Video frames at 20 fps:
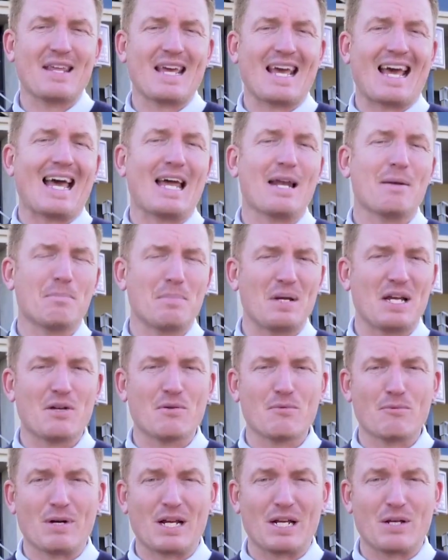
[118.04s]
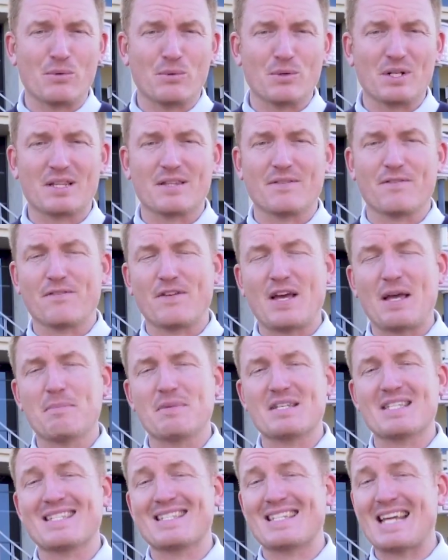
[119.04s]
their unbeaten record at the
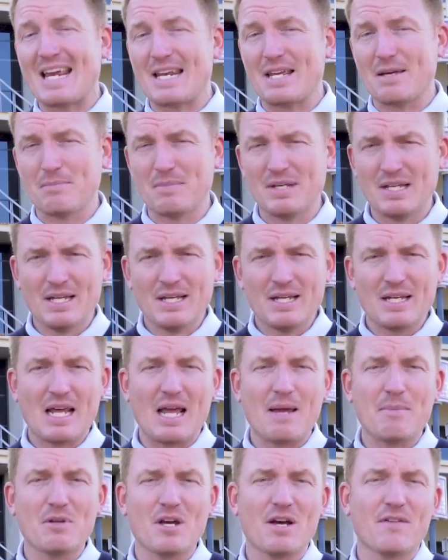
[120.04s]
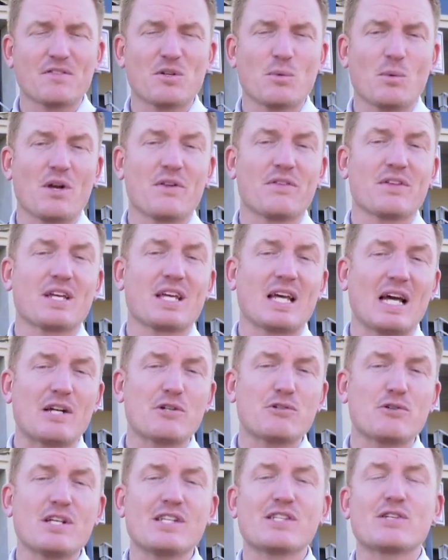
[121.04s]
famous stadium named after one of the
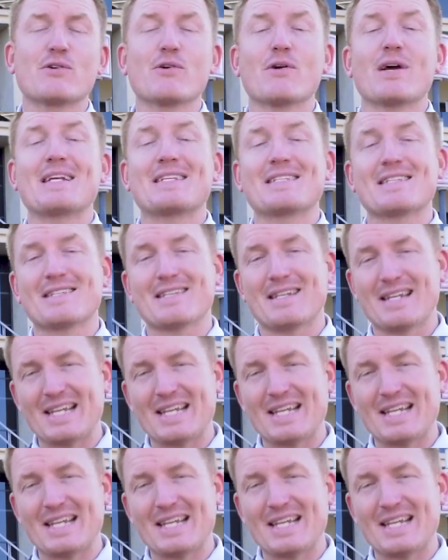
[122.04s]
country's greatest